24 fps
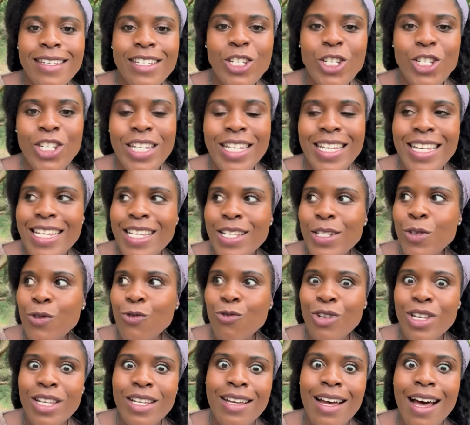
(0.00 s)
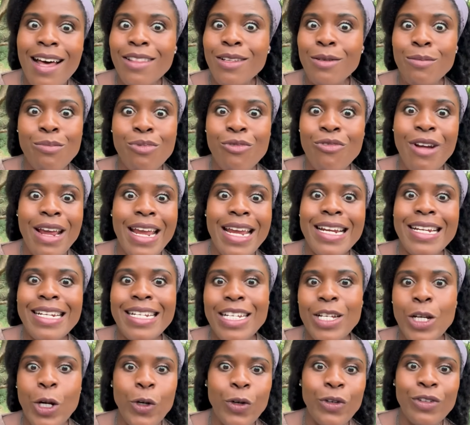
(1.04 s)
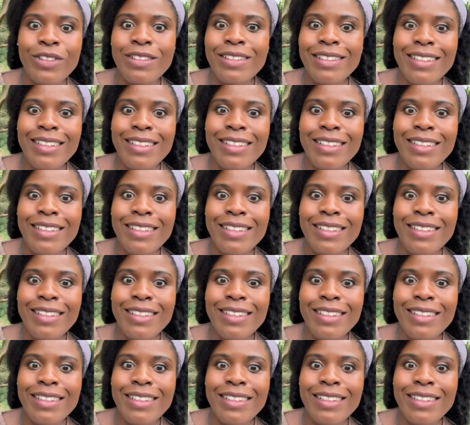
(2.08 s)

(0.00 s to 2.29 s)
she is recalibrating her